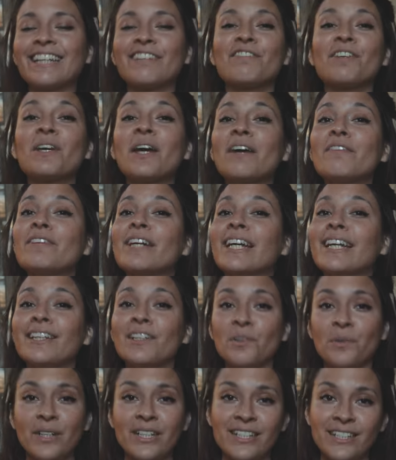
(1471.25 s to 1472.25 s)
If you have
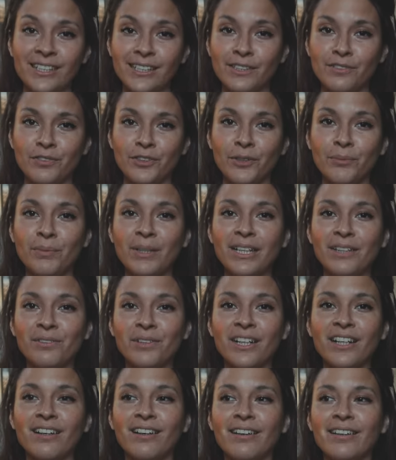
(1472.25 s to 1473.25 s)
any questions for me
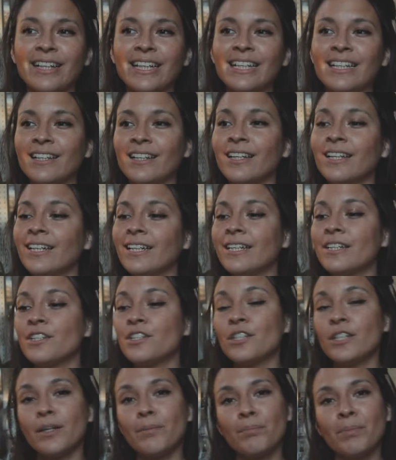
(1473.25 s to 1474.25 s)
regarding
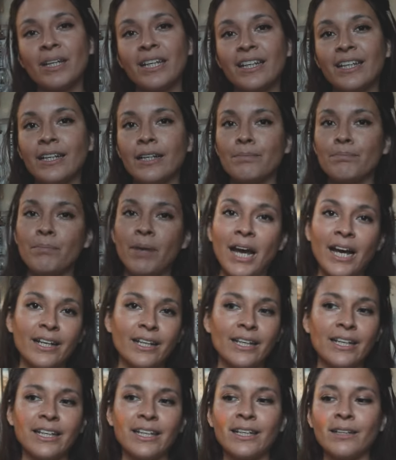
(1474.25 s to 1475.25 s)
shipping and
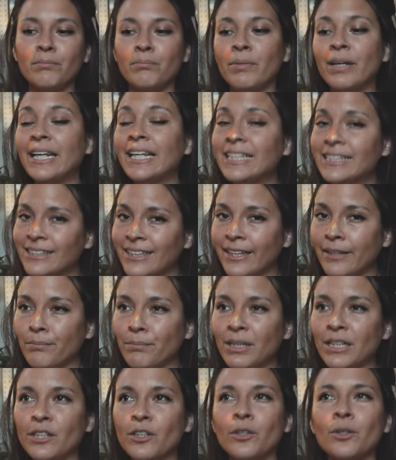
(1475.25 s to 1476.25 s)
packing, please let
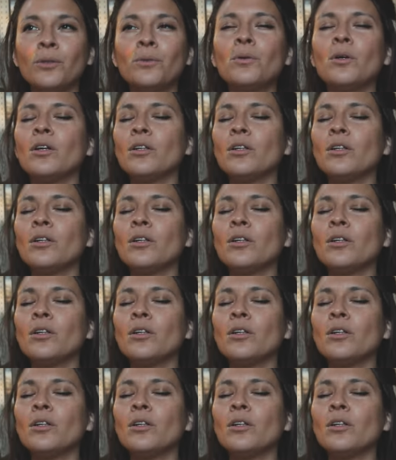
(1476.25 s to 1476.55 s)
me know.